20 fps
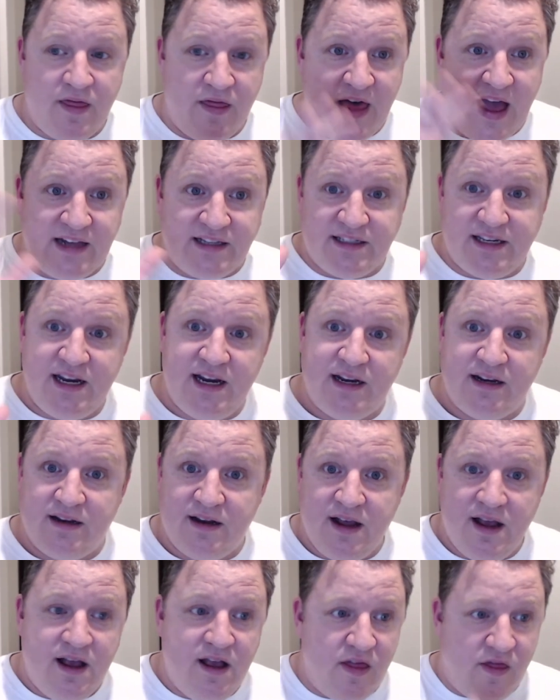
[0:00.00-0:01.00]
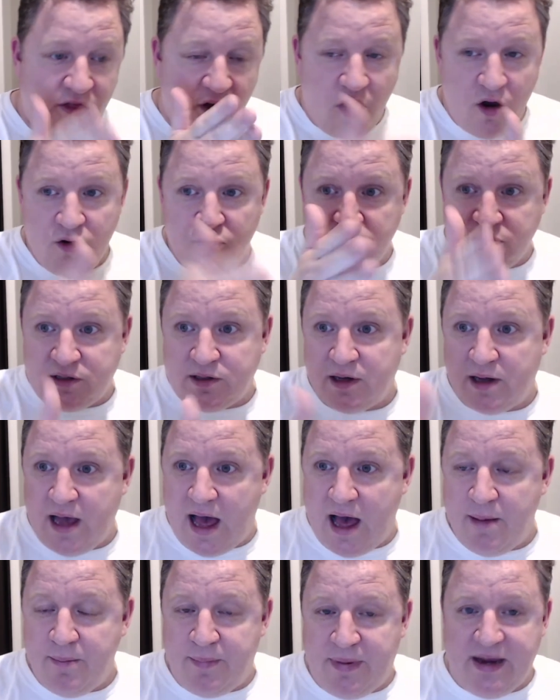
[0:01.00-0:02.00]
That's it. Those
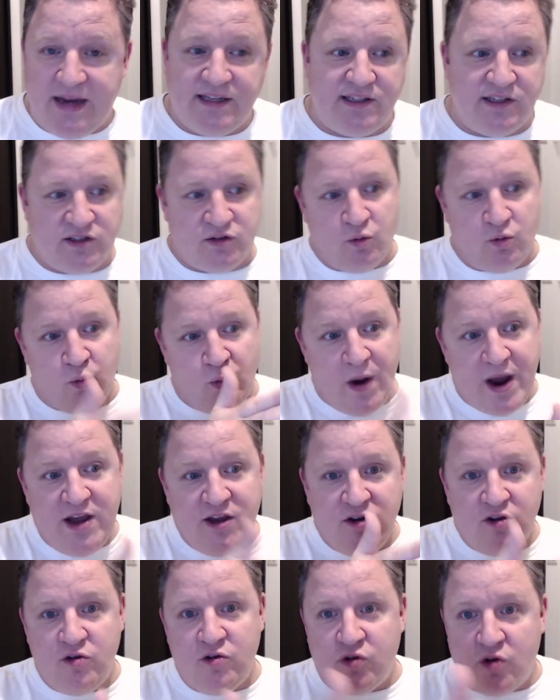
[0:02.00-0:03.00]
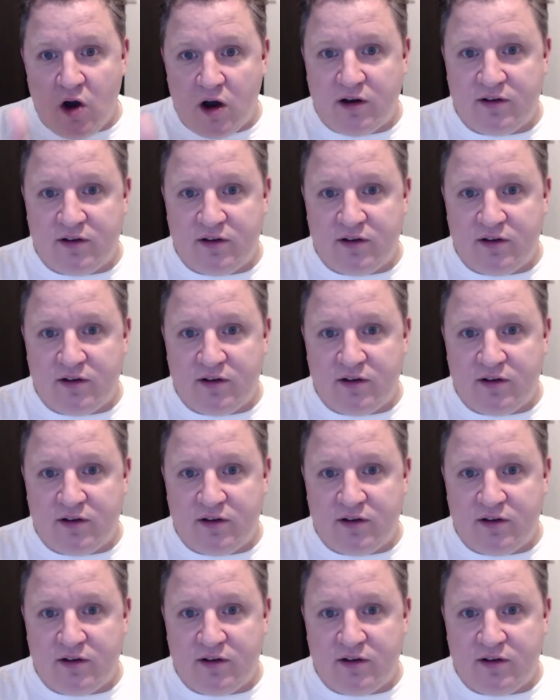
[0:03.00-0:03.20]
pieces, when you